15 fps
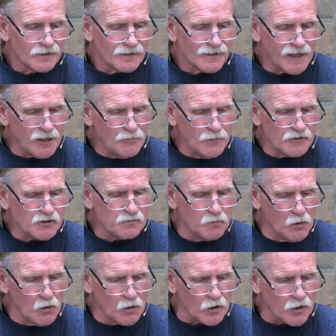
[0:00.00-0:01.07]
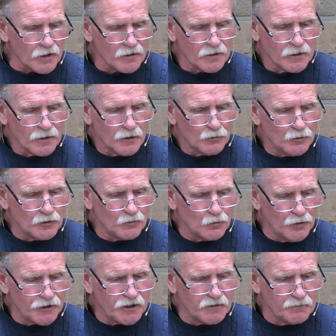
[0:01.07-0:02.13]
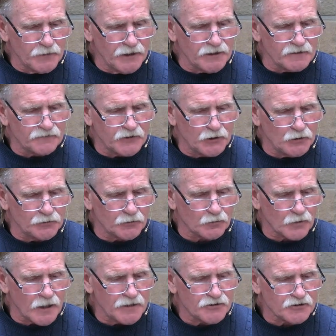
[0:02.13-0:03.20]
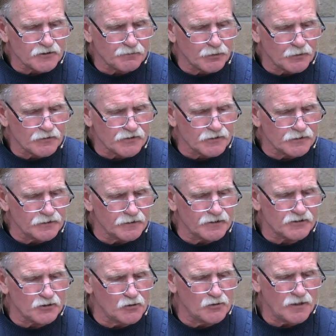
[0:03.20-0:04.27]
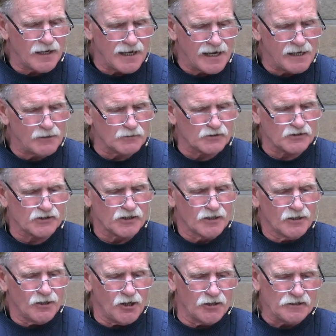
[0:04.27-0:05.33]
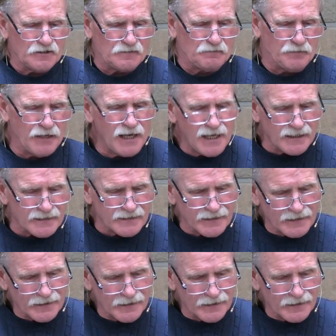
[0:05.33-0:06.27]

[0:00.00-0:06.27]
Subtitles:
How much more when wicked men have killed a righteous person in his own house on his bed?